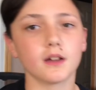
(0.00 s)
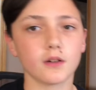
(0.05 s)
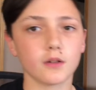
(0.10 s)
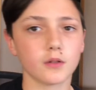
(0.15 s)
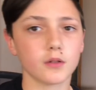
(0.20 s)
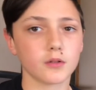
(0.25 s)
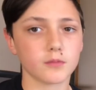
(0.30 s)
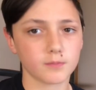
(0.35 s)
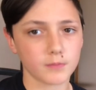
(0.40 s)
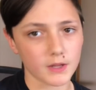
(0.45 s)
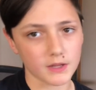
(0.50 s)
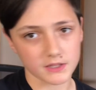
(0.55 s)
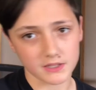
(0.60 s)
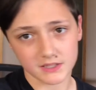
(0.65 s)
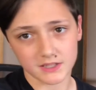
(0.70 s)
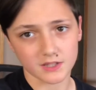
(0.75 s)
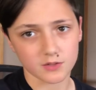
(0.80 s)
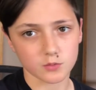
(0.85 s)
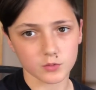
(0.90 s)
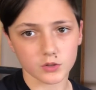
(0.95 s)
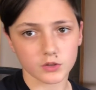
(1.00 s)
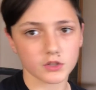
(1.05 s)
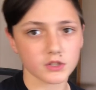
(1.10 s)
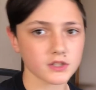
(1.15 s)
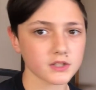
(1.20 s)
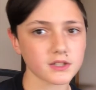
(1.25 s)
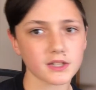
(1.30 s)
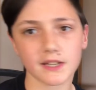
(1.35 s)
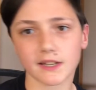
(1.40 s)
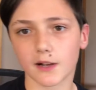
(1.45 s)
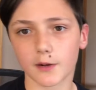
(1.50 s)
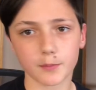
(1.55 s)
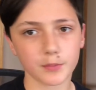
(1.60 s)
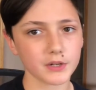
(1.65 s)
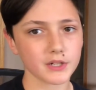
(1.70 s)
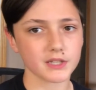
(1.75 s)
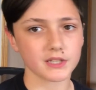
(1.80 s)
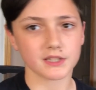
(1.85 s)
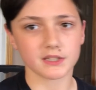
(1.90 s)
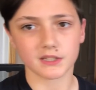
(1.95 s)
Well, at least that's what it looks like. I'll
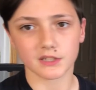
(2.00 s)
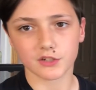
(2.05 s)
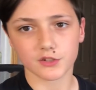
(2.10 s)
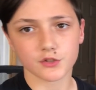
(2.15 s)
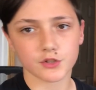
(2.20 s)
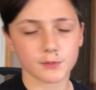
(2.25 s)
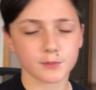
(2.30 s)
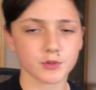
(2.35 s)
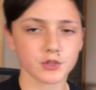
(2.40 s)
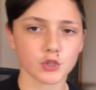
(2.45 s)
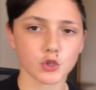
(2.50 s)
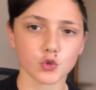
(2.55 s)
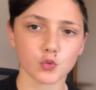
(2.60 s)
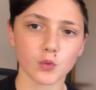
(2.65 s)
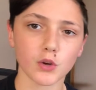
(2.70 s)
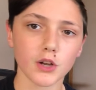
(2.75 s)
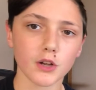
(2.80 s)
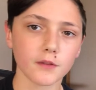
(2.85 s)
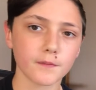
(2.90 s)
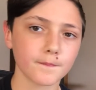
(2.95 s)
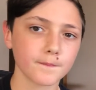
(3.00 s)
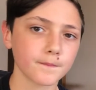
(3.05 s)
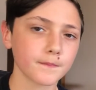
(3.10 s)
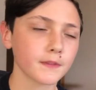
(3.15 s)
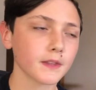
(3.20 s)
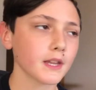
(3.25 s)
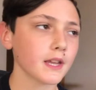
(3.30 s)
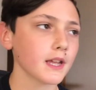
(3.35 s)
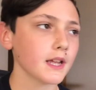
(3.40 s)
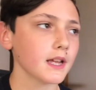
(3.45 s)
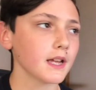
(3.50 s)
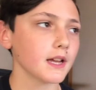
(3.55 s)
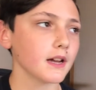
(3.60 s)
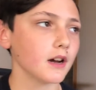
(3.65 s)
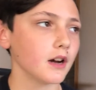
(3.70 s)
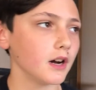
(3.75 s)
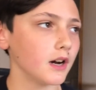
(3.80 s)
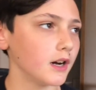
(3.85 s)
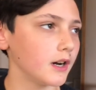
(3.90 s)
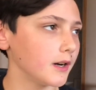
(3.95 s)
put it in the description as well.
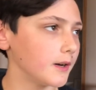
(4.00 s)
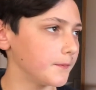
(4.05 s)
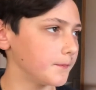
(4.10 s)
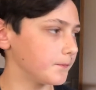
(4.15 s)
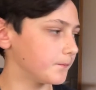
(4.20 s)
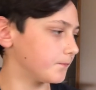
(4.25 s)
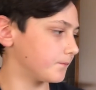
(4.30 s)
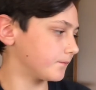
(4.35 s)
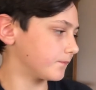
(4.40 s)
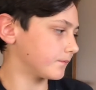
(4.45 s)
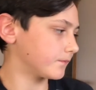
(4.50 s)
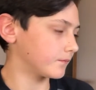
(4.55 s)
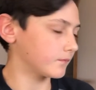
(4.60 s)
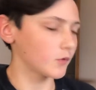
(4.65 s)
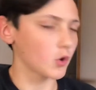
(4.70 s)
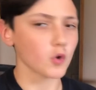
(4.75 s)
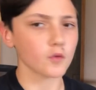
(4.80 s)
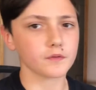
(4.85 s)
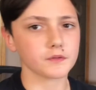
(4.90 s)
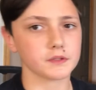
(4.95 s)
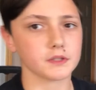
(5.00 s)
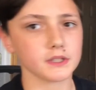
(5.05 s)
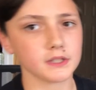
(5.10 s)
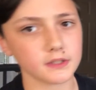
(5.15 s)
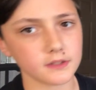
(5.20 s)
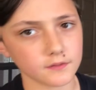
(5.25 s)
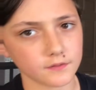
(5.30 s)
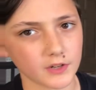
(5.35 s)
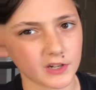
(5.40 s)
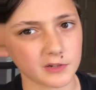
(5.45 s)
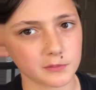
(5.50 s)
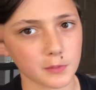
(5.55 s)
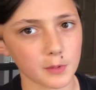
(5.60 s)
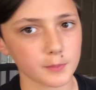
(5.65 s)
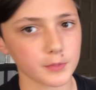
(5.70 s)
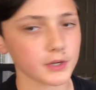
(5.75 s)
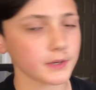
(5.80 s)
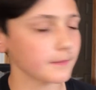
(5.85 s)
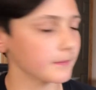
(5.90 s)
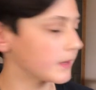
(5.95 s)
Hopefully, if I
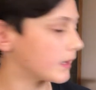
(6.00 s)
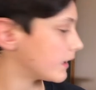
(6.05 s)
remember.